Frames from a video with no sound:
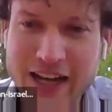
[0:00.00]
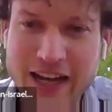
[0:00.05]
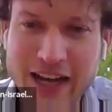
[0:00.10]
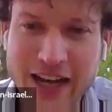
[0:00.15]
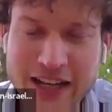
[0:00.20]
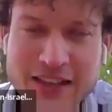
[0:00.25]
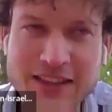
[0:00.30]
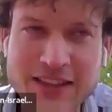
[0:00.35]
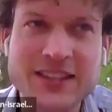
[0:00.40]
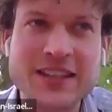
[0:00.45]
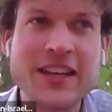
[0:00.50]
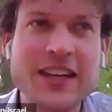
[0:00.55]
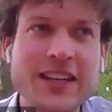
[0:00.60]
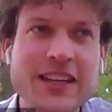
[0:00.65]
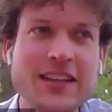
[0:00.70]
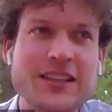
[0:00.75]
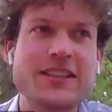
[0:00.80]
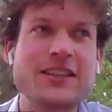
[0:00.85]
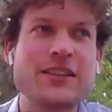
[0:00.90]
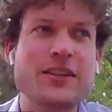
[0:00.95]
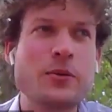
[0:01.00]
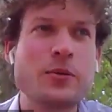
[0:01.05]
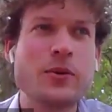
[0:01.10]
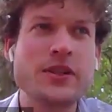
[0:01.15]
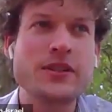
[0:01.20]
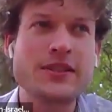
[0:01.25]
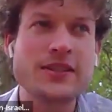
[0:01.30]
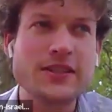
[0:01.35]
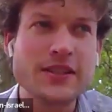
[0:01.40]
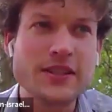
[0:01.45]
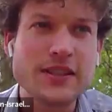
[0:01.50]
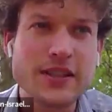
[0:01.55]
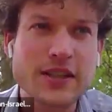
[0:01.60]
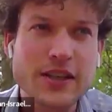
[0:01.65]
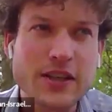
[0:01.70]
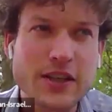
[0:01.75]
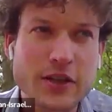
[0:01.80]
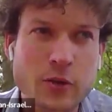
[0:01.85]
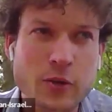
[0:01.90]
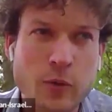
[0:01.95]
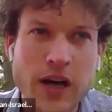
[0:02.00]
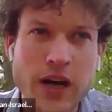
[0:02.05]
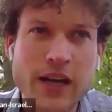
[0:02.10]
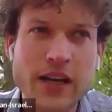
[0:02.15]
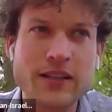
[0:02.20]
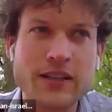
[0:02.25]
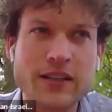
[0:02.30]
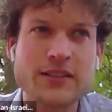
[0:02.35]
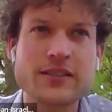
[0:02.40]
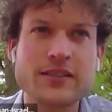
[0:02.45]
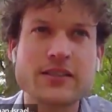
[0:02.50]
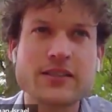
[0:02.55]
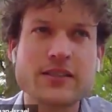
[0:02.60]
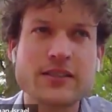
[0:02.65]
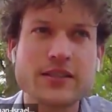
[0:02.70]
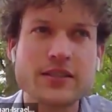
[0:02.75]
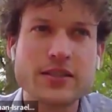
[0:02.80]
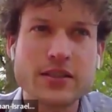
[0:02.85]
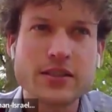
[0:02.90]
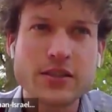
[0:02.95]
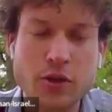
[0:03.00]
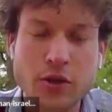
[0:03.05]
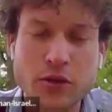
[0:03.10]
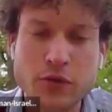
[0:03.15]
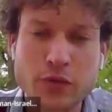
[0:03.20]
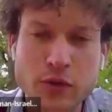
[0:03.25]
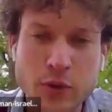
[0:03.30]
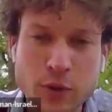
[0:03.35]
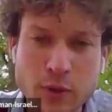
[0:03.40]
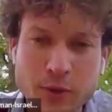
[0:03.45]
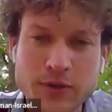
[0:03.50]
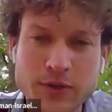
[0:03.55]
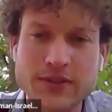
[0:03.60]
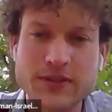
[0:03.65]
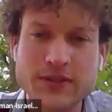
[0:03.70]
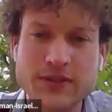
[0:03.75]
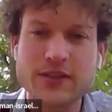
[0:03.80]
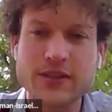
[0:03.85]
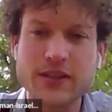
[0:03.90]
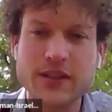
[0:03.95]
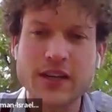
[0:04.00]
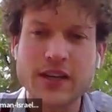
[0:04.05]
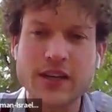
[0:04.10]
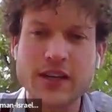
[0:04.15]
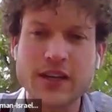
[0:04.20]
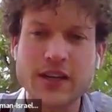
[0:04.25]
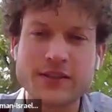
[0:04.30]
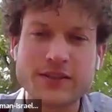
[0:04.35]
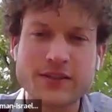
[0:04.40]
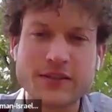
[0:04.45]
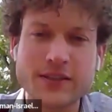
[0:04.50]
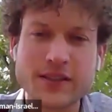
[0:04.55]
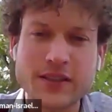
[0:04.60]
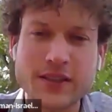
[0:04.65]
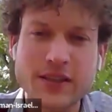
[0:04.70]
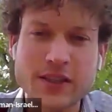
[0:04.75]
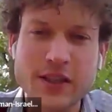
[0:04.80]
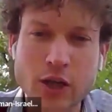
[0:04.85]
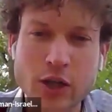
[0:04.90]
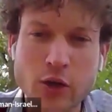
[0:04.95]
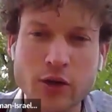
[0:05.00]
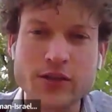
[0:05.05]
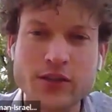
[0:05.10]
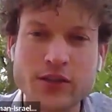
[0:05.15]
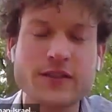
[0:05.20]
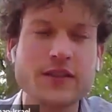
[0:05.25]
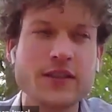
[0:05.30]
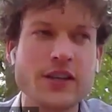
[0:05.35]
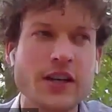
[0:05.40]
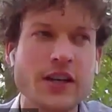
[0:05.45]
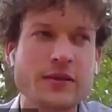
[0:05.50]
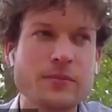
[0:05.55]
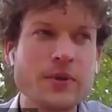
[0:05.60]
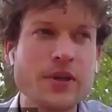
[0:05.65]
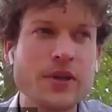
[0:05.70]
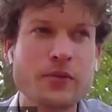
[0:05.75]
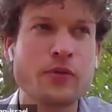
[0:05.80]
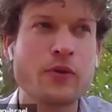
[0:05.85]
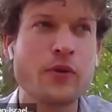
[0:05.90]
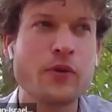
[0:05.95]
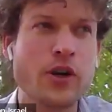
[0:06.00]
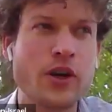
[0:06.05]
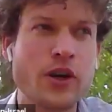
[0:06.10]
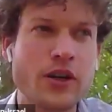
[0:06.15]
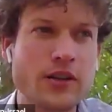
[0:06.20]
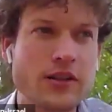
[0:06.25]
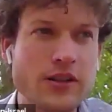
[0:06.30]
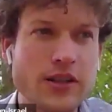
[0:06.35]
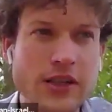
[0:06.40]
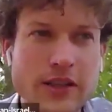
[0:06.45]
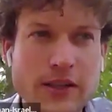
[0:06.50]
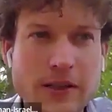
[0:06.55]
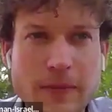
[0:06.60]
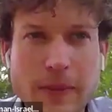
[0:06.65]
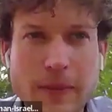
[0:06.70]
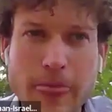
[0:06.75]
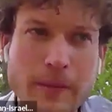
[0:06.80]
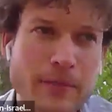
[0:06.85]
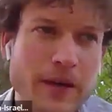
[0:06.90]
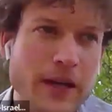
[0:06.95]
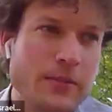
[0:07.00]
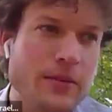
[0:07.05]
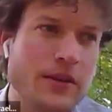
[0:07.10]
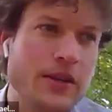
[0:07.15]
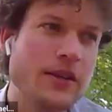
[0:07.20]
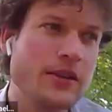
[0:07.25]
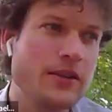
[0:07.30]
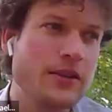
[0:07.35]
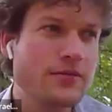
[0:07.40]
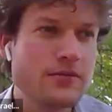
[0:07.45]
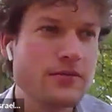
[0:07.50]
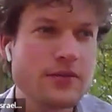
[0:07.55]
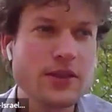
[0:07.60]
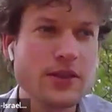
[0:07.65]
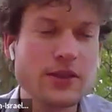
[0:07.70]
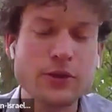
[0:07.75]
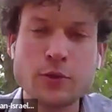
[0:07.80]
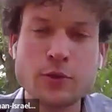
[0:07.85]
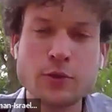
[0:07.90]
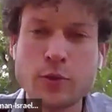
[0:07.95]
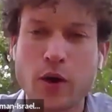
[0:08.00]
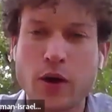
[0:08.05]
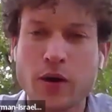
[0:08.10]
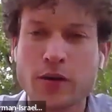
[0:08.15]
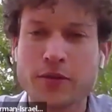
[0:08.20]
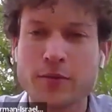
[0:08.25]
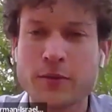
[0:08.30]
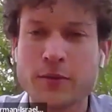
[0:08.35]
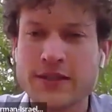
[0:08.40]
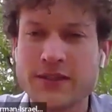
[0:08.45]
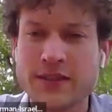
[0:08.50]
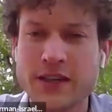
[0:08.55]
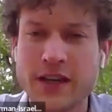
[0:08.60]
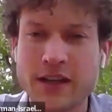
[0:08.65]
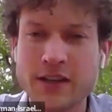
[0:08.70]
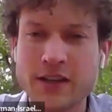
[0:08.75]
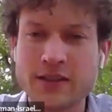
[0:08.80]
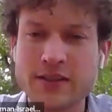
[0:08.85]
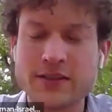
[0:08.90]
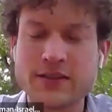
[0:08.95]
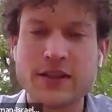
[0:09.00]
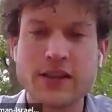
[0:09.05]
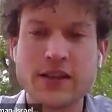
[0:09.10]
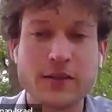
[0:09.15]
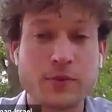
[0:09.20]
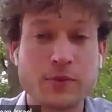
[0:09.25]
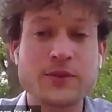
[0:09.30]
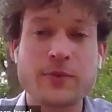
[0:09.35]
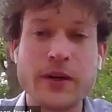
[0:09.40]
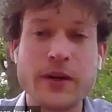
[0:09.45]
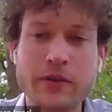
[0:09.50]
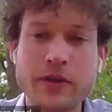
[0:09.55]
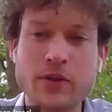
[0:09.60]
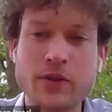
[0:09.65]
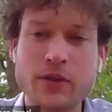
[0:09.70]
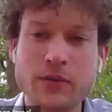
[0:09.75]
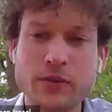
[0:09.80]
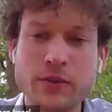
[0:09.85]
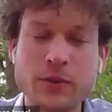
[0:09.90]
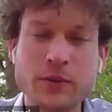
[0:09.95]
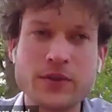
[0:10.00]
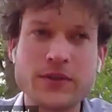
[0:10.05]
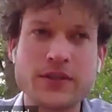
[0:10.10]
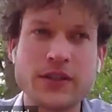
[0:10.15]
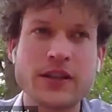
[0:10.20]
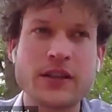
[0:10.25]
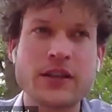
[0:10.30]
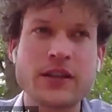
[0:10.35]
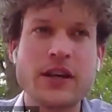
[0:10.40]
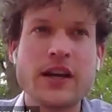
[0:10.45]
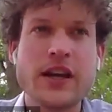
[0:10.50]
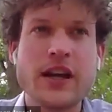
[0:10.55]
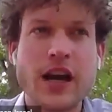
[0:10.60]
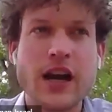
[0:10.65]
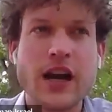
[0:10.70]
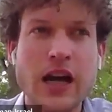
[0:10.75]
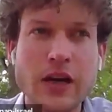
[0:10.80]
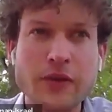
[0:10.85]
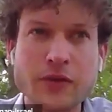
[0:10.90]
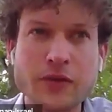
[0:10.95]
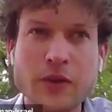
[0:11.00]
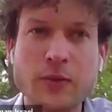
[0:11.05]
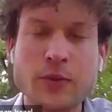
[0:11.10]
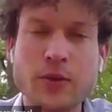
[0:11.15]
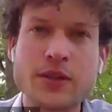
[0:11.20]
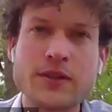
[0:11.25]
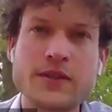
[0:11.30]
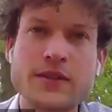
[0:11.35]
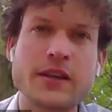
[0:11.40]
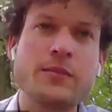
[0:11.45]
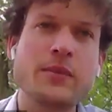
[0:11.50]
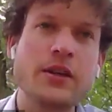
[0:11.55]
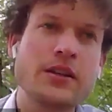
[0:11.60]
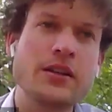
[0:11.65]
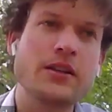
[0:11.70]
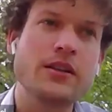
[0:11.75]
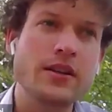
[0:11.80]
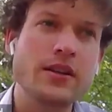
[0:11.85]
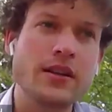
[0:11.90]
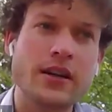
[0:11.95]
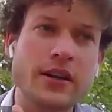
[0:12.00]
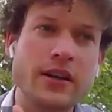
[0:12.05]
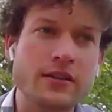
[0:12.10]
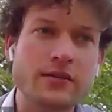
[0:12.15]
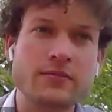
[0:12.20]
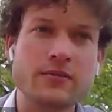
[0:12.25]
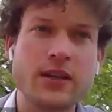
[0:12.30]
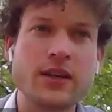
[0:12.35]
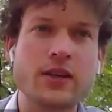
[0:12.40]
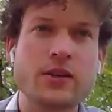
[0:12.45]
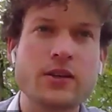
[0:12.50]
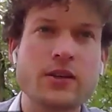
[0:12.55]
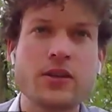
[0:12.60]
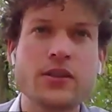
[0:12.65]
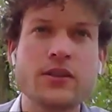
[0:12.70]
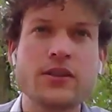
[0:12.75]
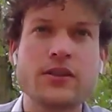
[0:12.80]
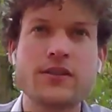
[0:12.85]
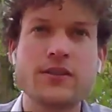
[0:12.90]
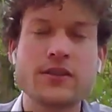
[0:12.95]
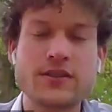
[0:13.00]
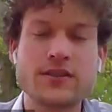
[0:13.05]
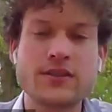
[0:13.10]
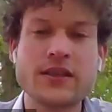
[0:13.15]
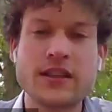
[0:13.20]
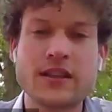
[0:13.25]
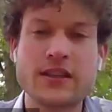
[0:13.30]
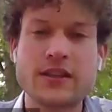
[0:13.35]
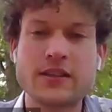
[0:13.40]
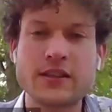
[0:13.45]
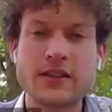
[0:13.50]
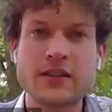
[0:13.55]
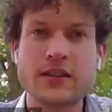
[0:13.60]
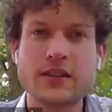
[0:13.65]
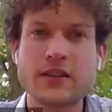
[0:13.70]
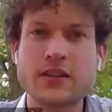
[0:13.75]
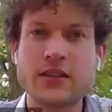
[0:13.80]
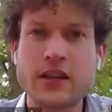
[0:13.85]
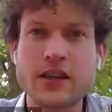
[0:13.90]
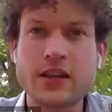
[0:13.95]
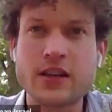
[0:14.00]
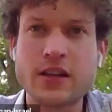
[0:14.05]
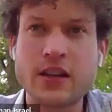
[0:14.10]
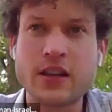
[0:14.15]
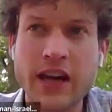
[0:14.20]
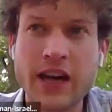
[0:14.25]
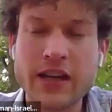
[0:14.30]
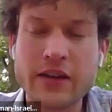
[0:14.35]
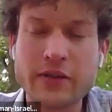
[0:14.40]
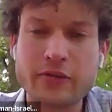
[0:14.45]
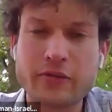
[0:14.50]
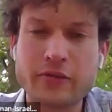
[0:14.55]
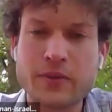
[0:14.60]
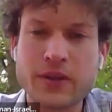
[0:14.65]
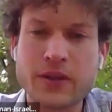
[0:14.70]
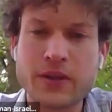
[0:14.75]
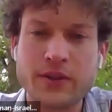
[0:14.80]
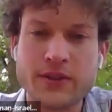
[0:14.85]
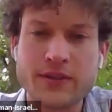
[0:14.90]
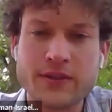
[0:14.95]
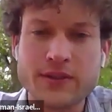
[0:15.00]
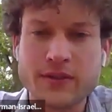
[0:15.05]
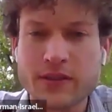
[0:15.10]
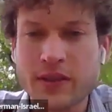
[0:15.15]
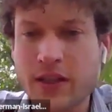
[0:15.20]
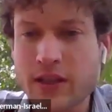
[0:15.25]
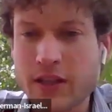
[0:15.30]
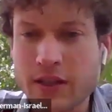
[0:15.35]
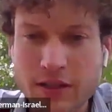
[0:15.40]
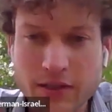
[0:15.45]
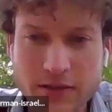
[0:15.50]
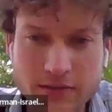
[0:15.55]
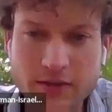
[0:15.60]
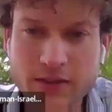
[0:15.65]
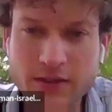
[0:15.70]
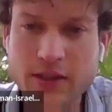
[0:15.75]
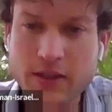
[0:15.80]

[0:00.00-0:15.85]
I think he was quite confused, and he looked at me for maybe 2 or 3 seconds, was very confused. And afterwards, I mean, I couldn't see it live because they